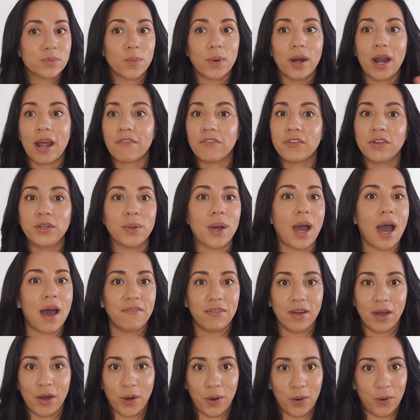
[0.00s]
whatever you have
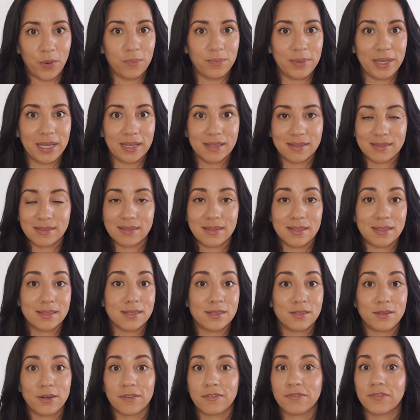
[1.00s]
at home because this
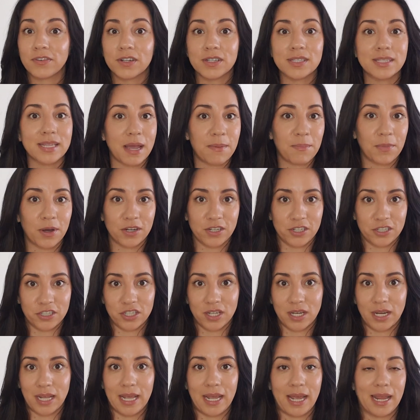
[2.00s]
is your first time
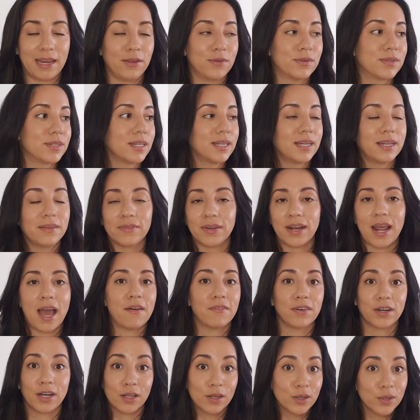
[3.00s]
auditioning and you didn't even have
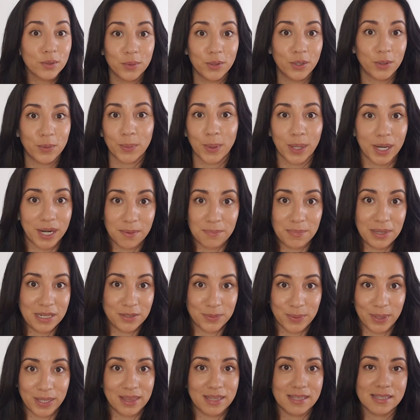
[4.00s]
a clue you were gonna be
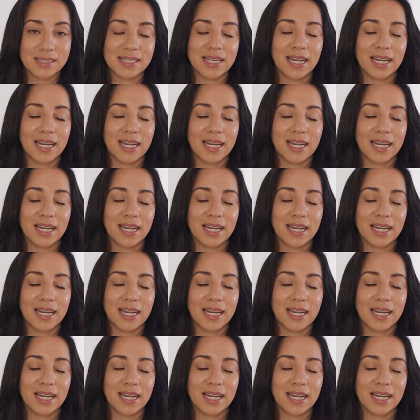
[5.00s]
doing this